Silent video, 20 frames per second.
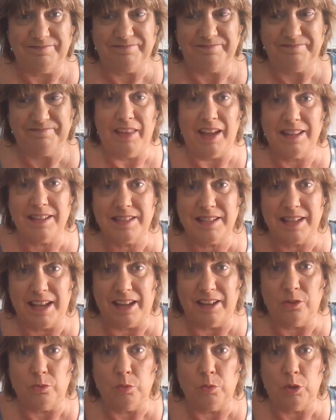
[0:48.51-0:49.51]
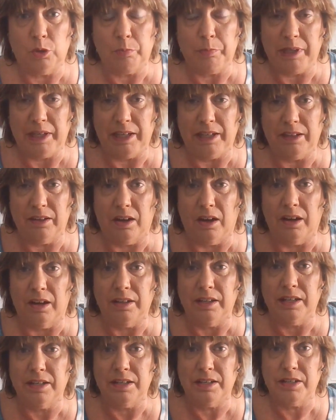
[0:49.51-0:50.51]
And that sale will be
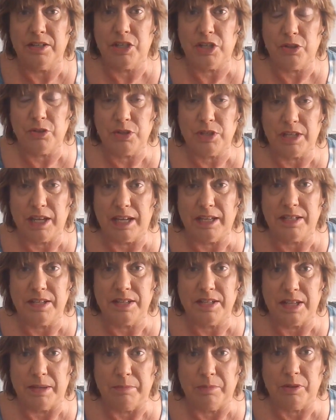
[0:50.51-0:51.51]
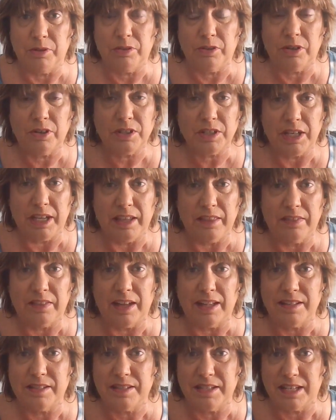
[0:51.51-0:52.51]
on Tuesday, December 13th
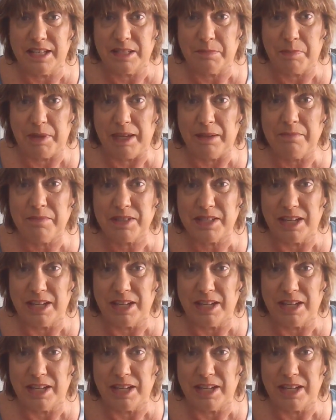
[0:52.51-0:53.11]
at 6 p.m.